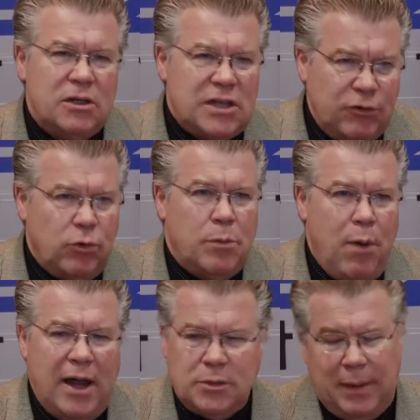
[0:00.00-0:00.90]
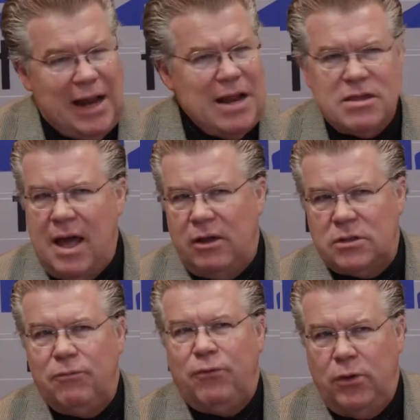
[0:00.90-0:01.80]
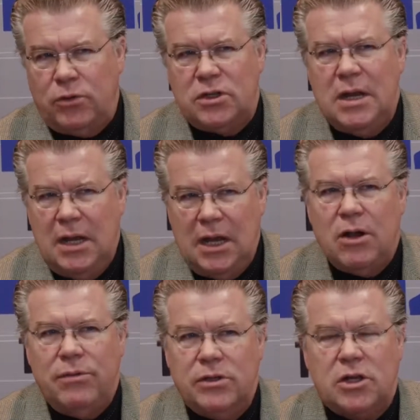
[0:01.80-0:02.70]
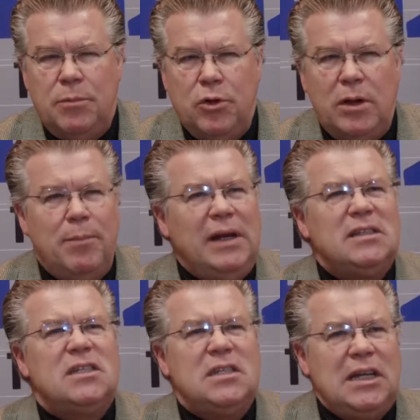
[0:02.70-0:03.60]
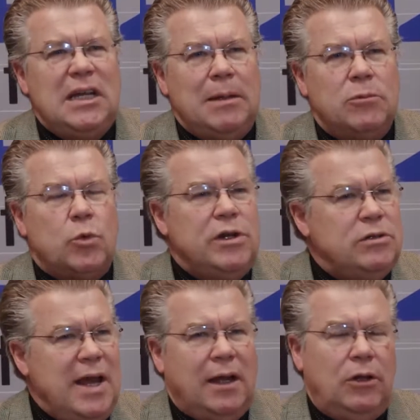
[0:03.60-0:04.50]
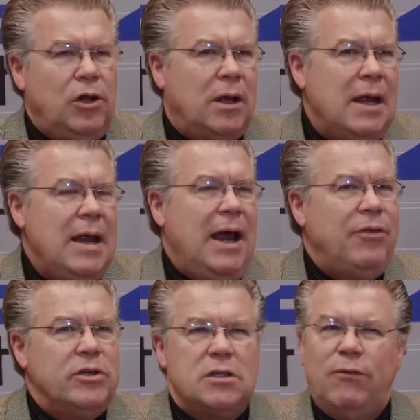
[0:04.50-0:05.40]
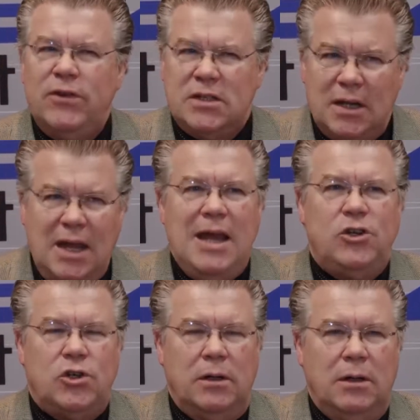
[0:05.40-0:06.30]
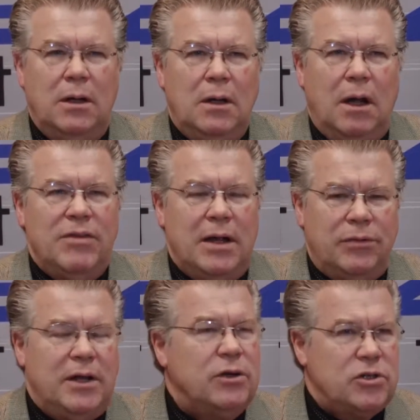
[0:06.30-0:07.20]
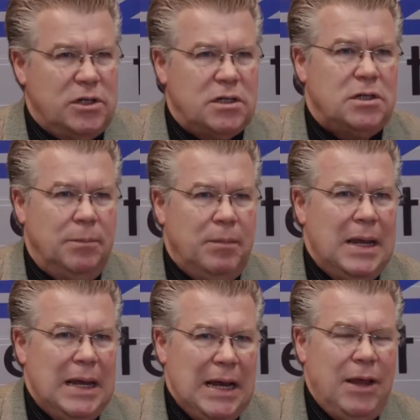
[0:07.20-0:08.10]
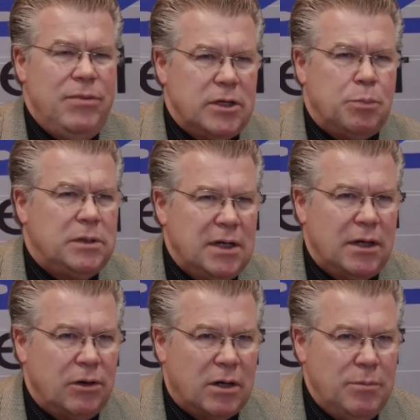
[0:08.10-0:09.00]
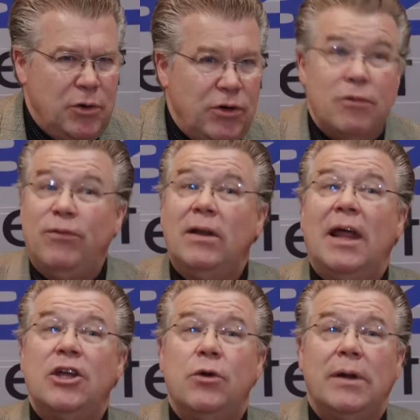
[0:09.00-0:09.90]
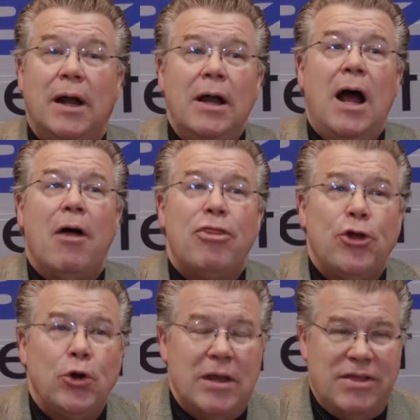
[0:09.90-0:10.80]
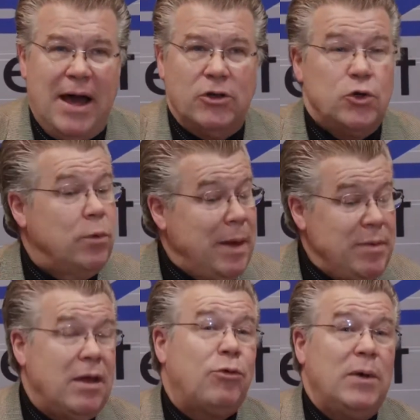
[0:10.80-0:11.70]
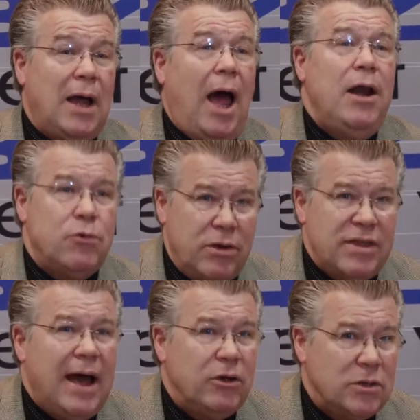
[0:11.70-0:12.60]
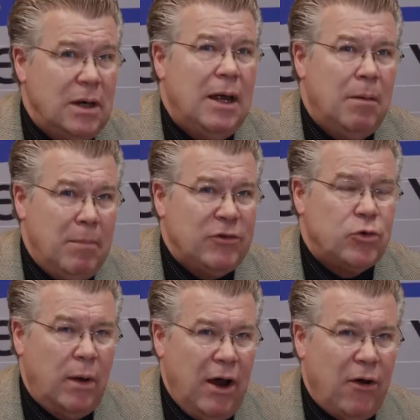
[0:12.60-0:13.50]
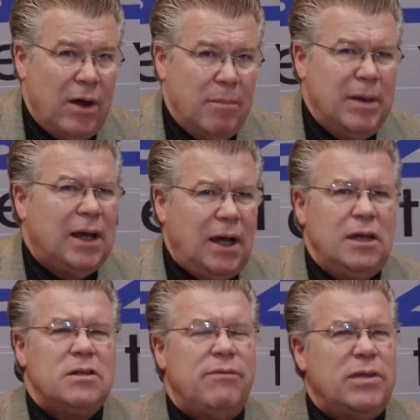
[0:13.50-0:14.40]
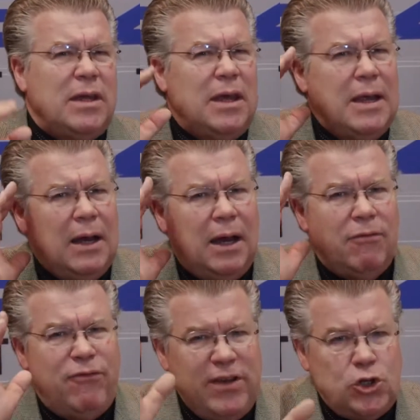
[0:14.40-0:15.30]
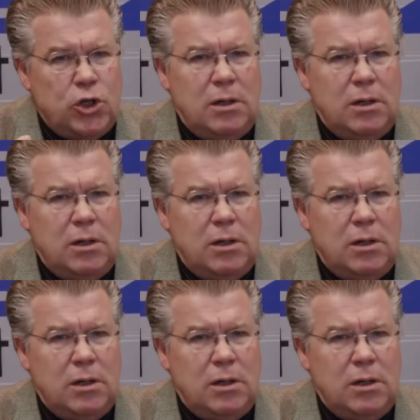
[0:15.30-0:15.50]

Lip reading: central Nebraska, about 8,000 folks here in this community, but it seems when you take a look at the sophistication of the healthcare system in this particular community, you feel like you're in a 30,000 or maybe a 300,000 metro area because of the vision